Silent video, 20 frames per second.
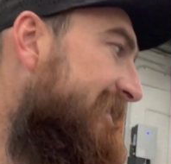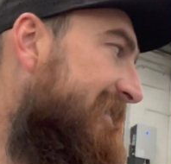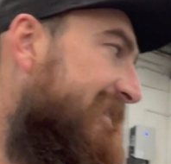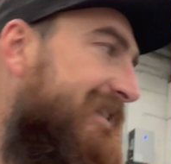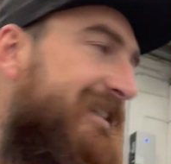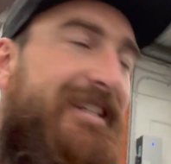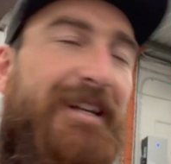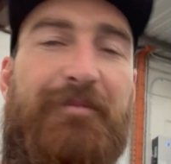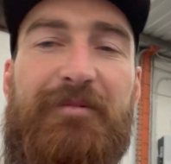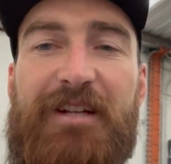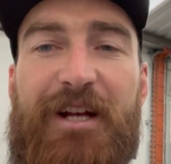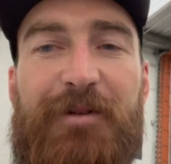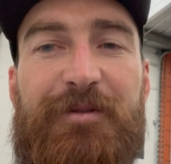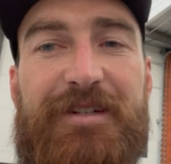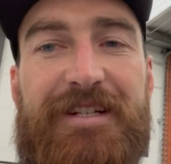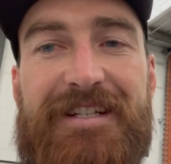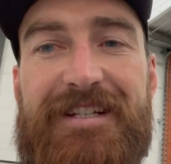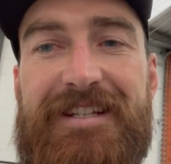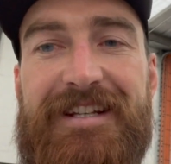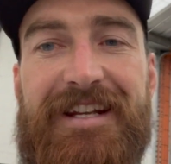sometimes you
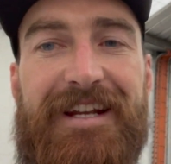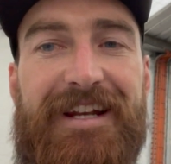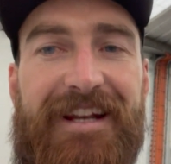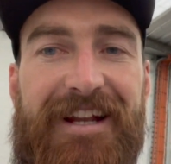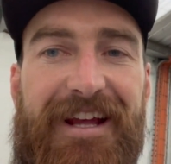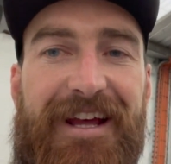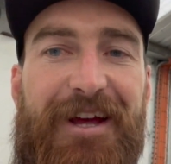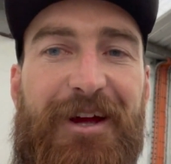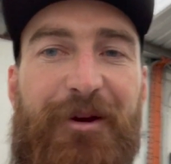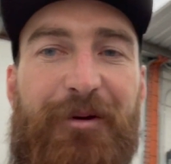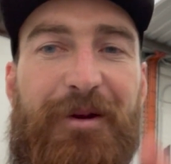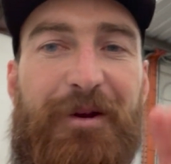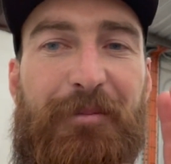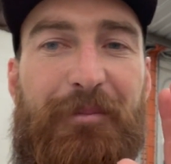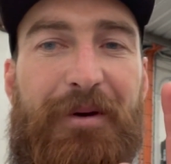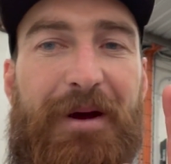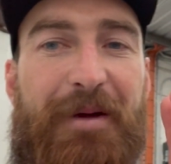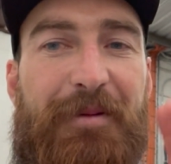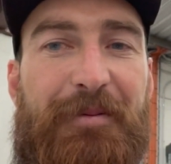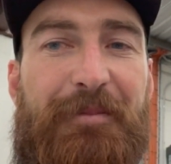just need to go with the
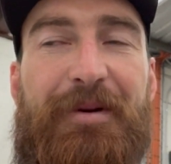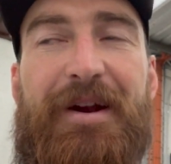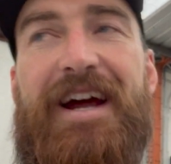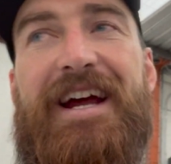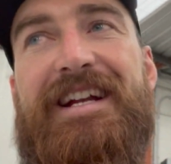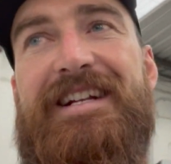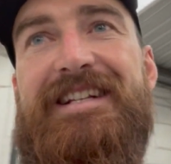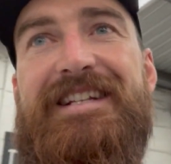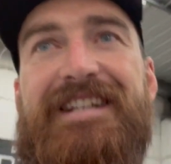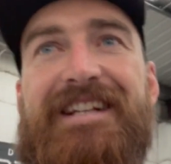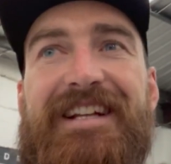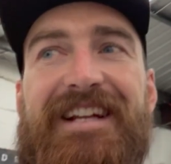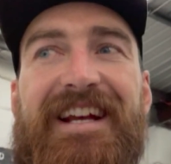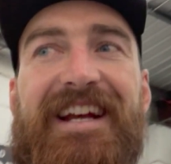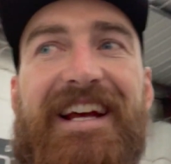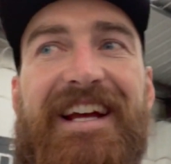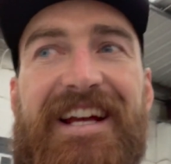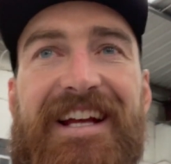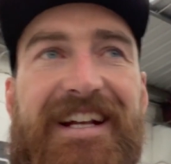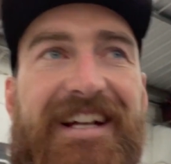pump and brakes,
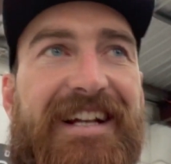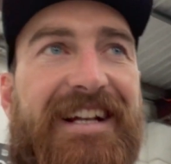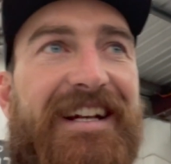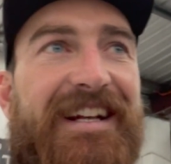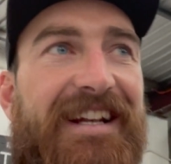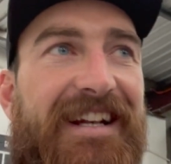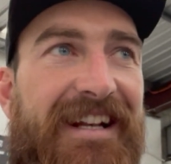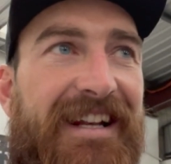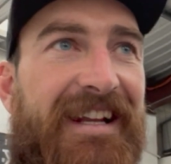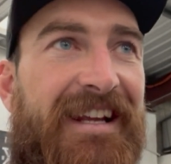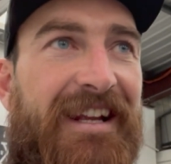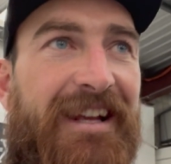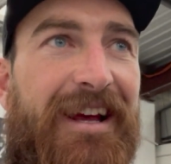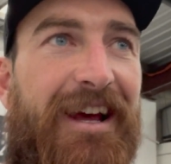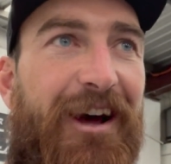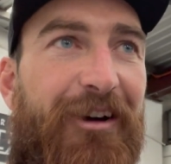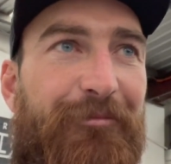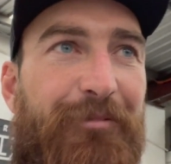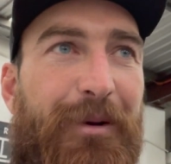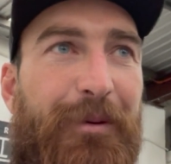and
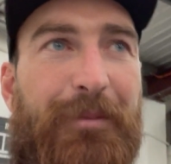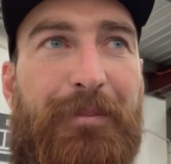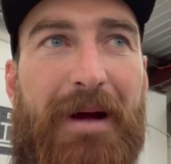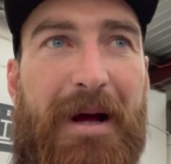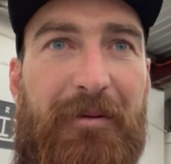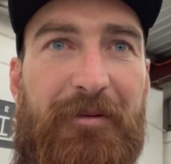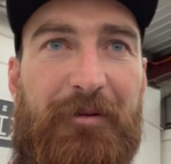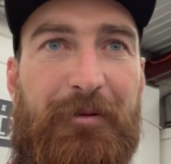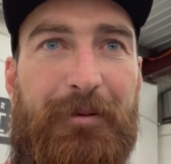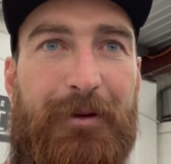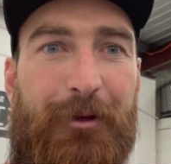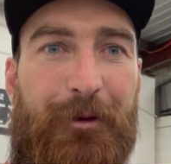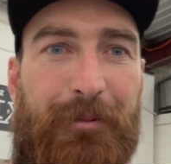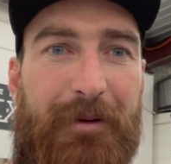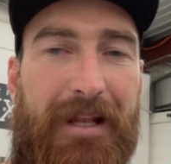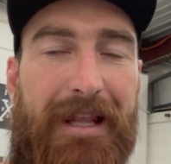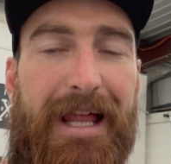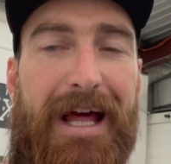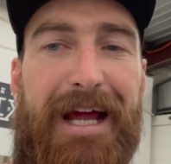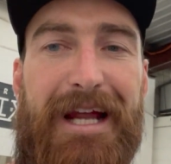I've probably pumped them a little bit
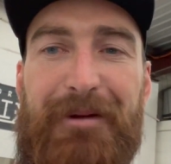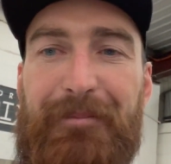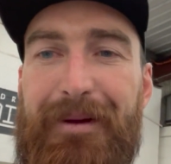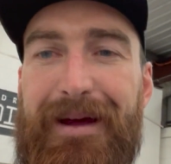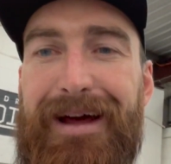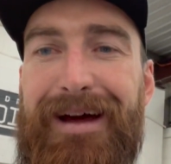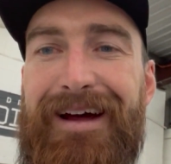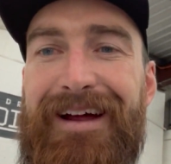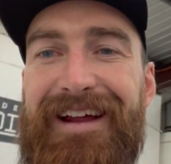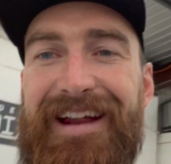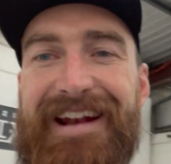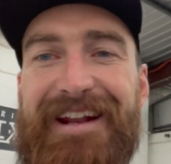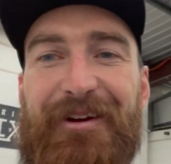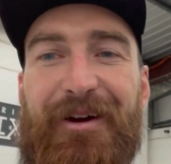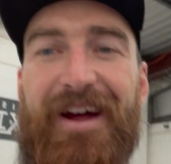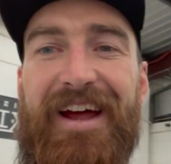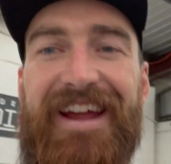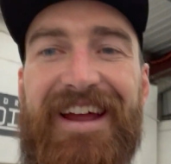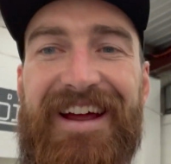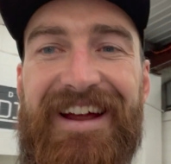late, but
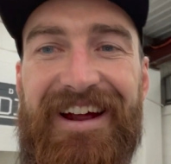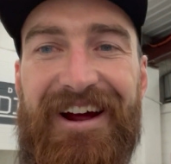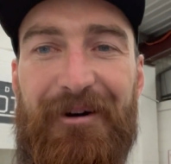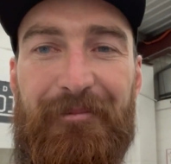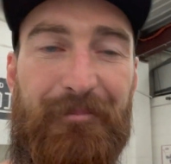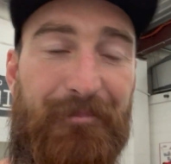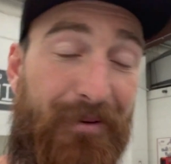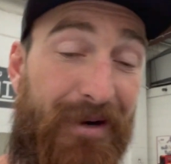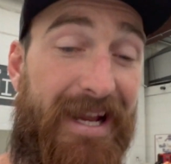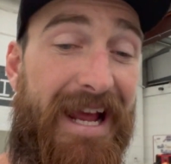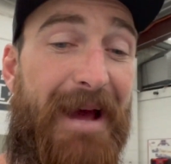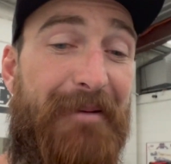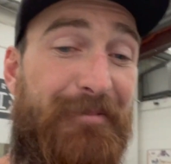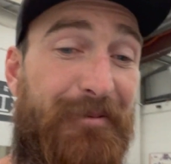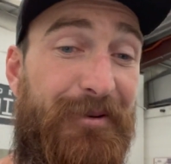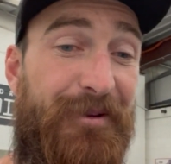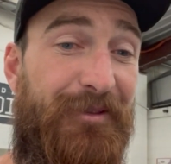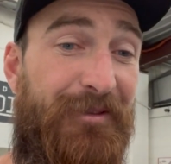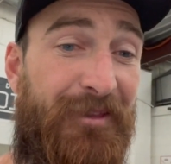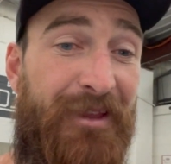anyway, I'm pretty happy
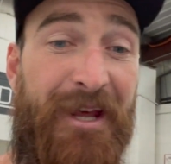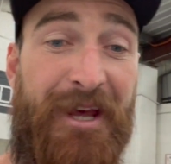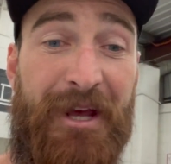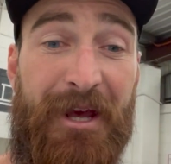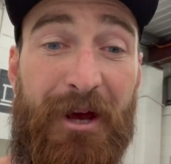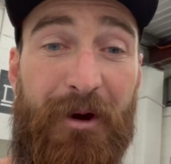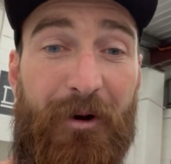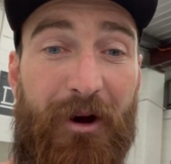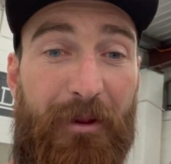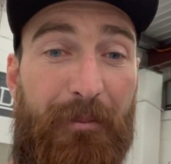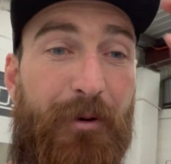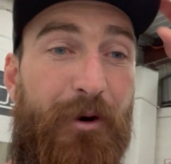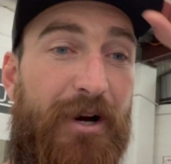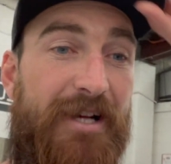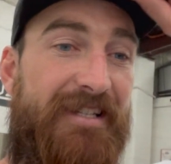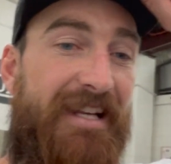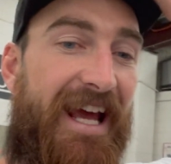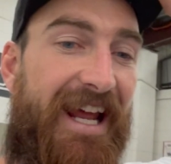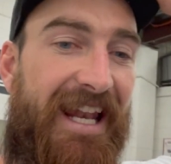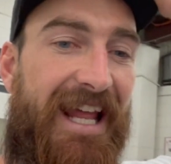with what the boys
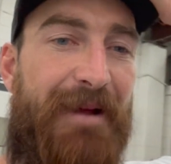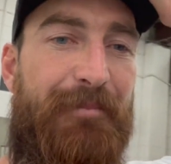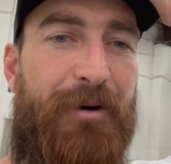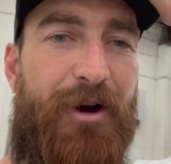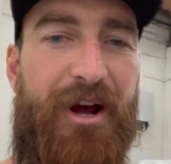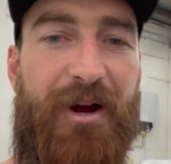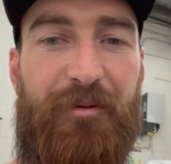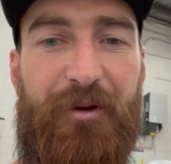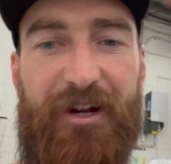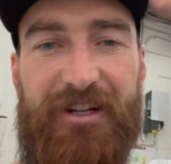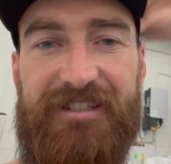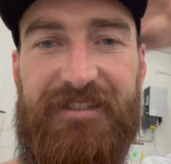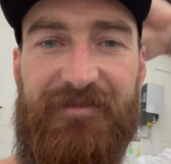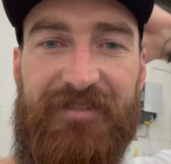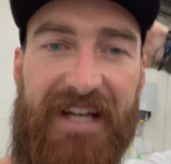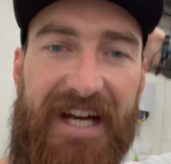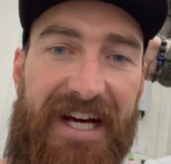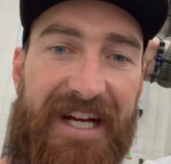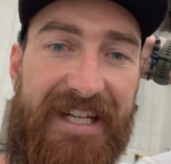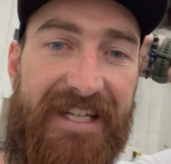at Adelaide Bike Works have
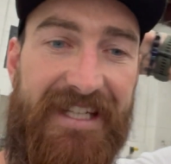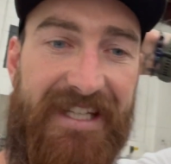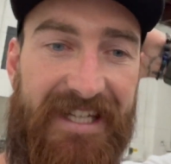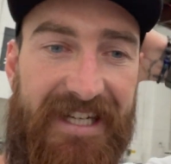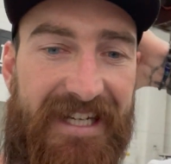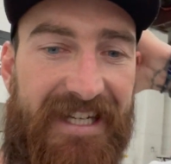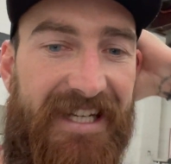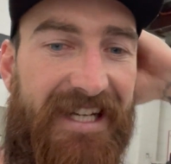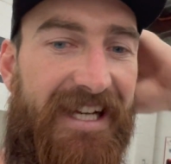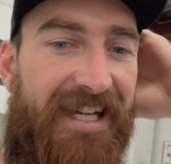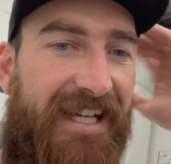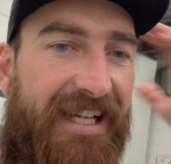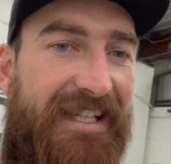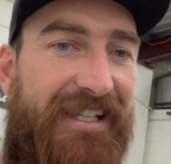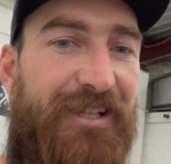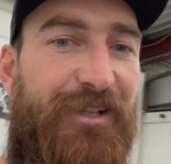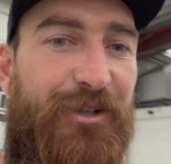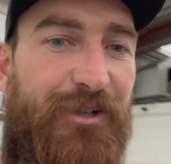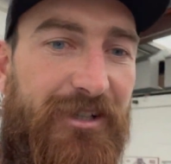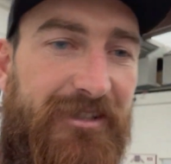done. It
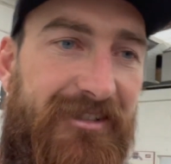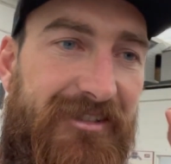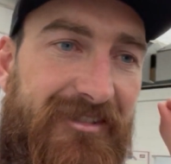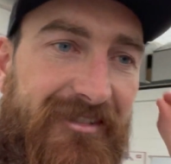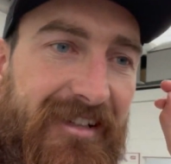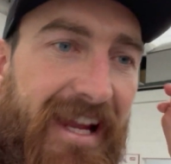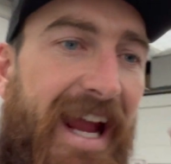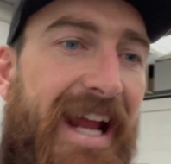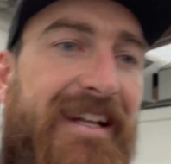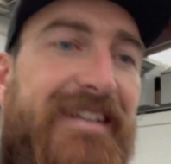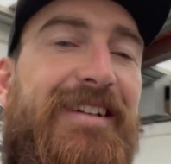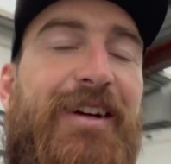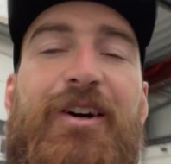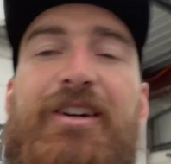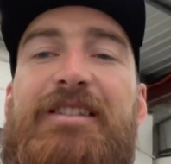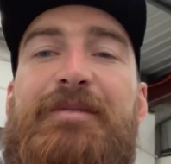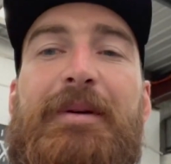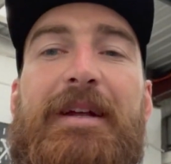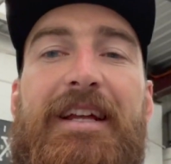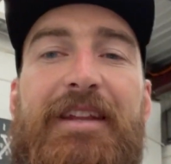looks 10 times
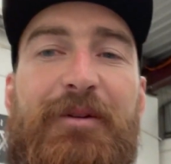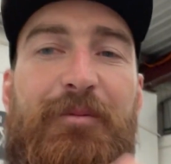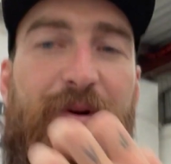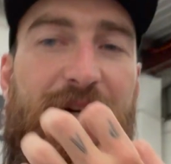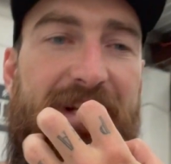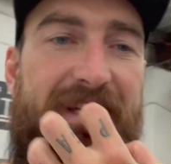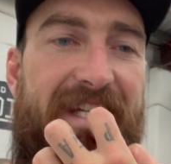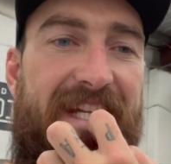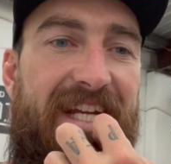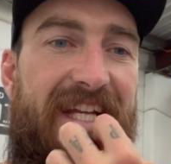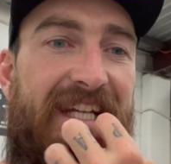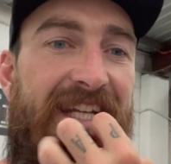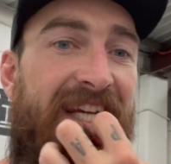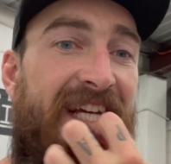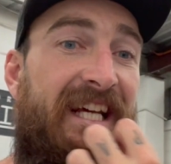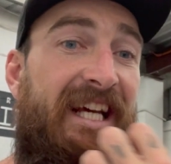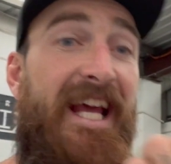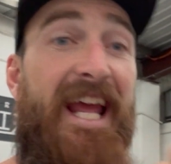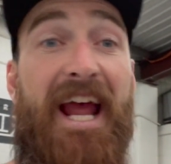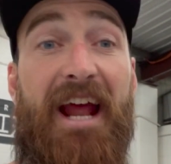better than what it did,
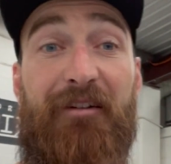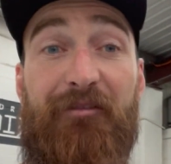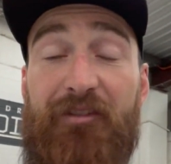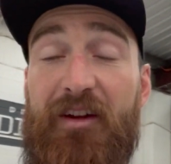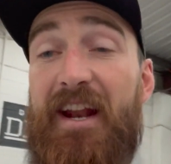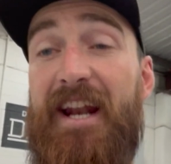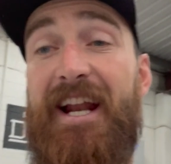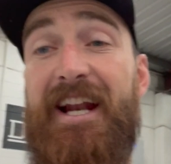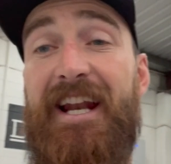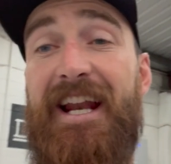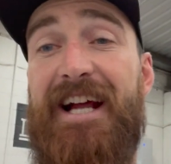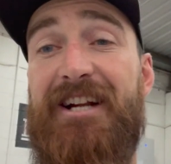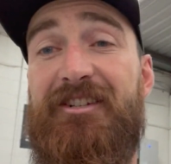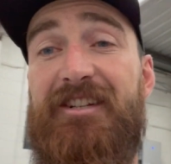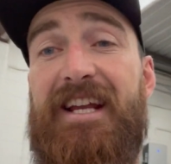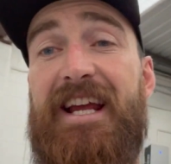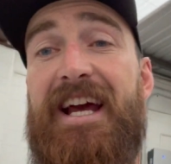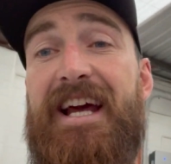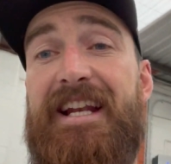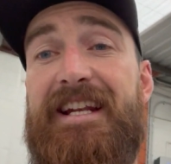and found out it actually
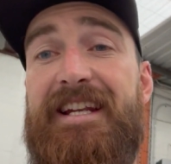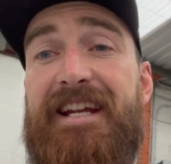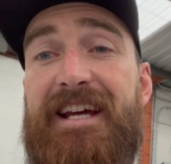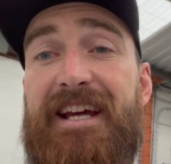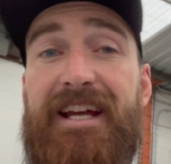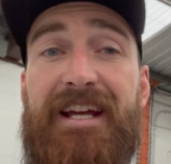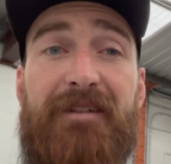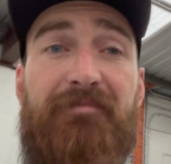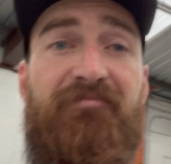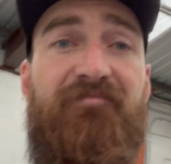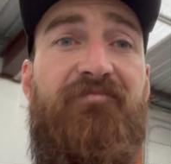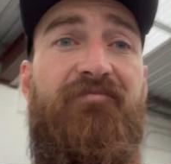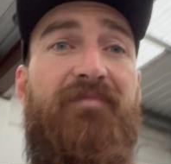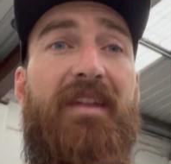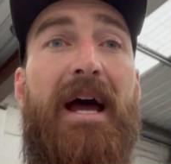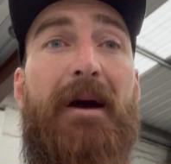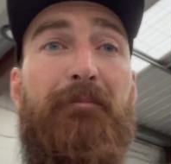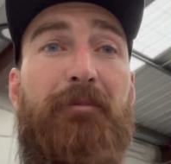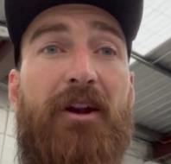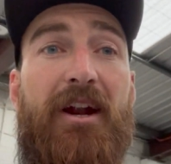had
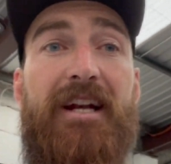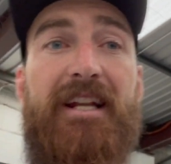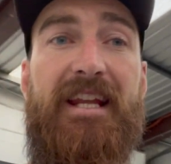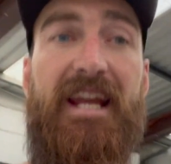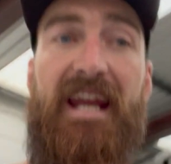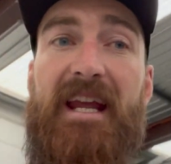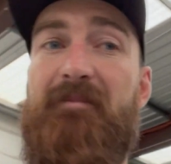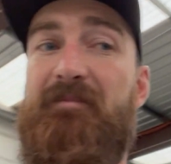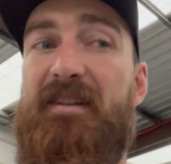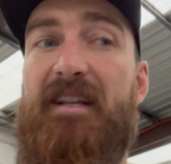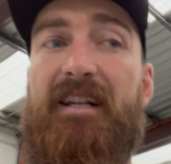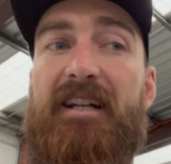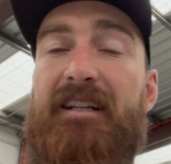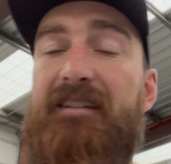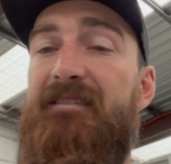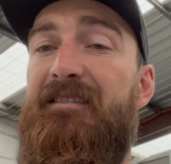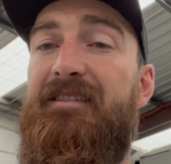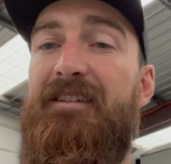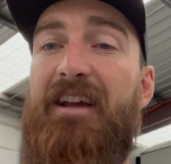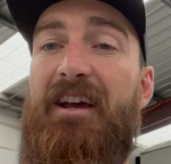upgraded cams in it,
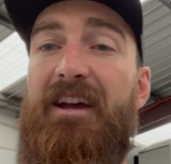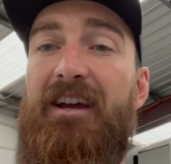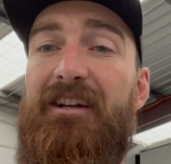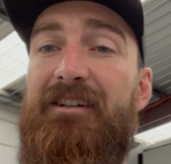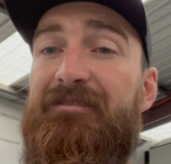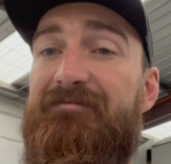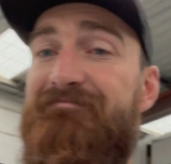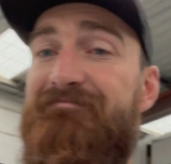so